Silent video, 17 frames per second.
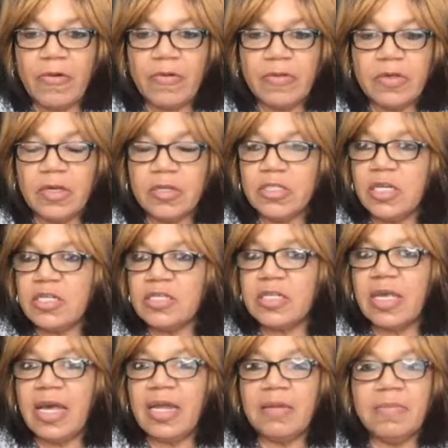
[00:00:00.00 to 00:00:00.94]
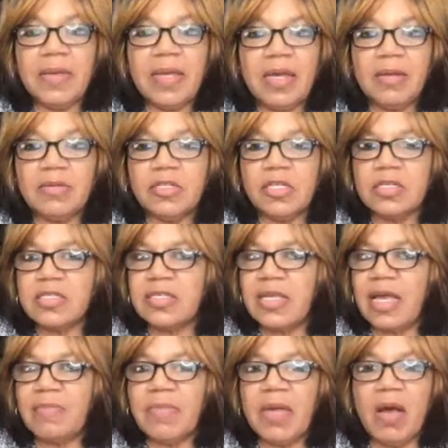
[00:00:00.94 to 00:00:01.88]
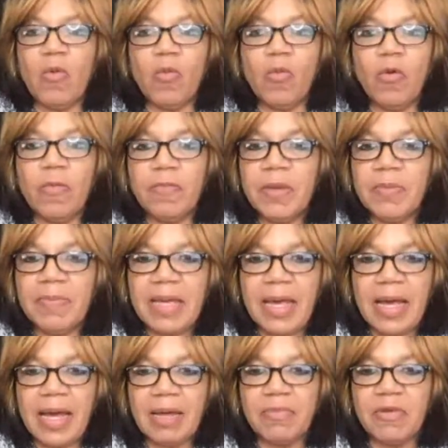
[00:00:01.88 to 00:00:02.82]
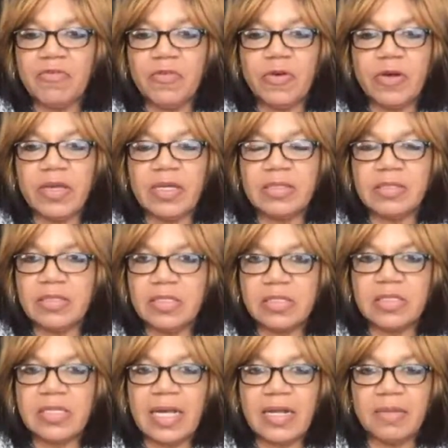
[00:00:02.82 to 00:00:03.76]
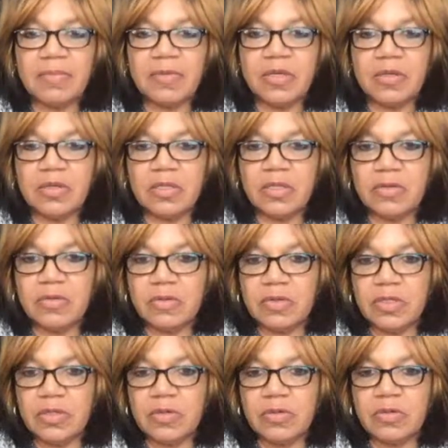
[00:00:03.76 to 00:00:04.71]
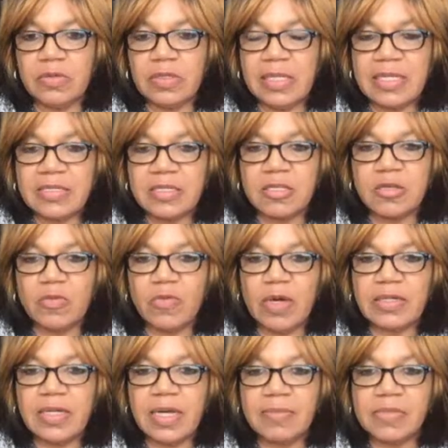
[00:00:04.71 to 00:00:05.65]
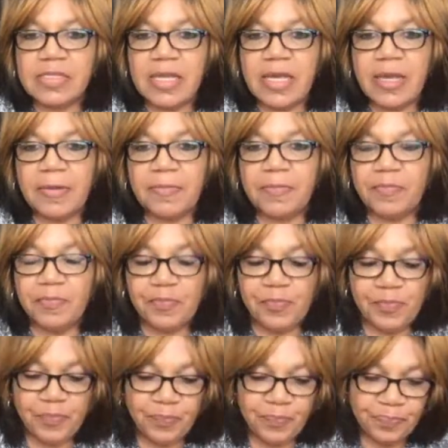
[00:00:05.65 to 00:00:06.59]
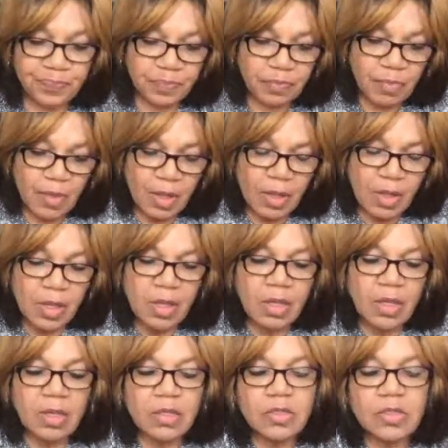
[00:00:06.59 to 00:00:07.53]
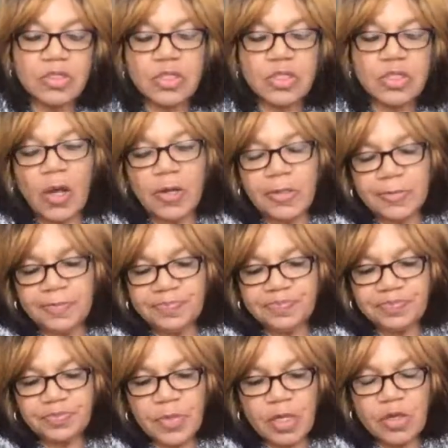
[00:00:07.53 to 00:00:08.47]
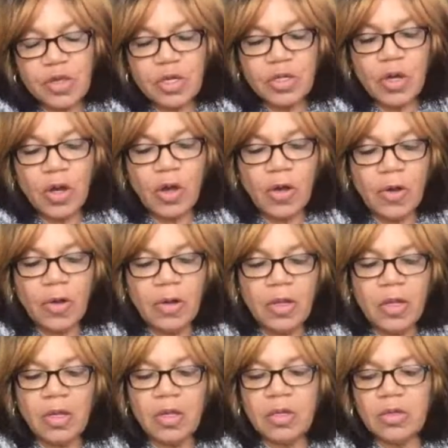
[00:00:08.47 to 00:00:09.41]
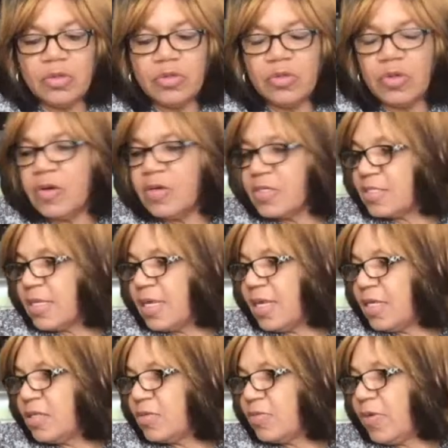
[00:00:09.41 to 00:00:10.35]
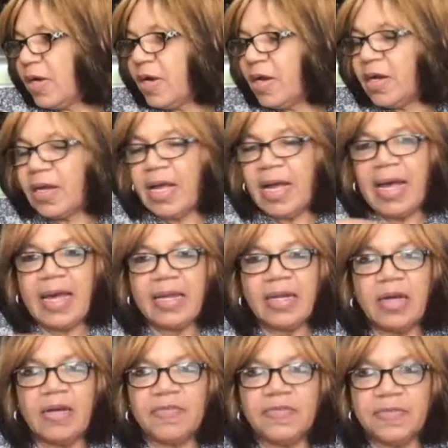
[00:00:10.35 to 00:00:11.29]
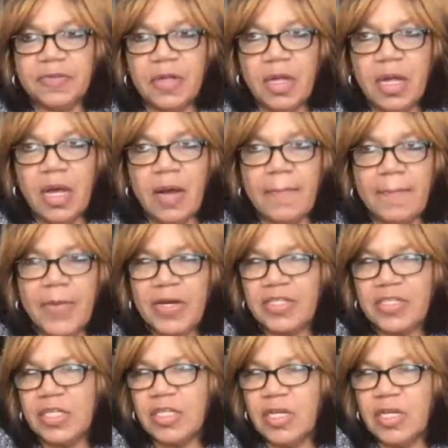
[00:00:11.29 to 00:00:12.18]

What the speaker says: You just get me and just take me and whoop me behind before you listen to what I'm saying. So, those things were kind of, but